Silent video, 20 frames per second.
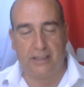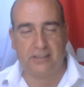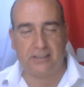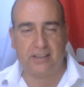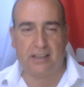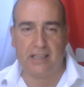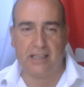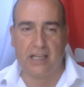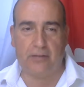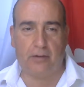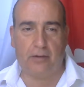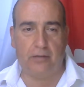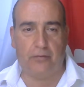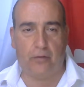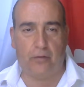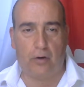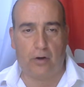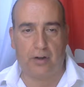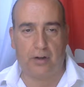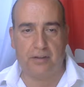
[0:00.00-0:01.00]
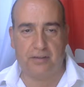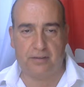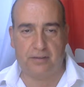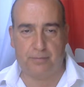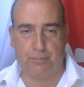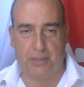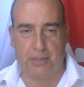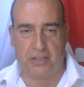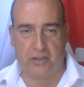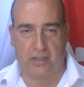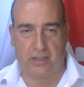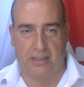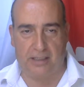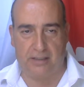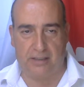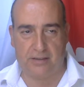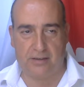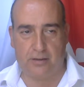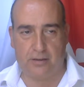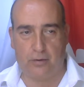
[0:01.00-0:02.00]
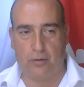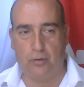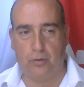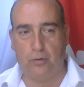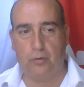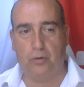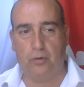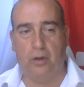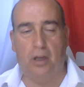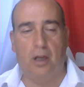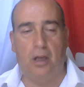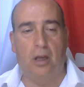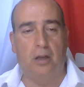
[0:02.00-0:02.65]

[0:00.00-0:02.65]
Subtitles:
It's a level for specialists who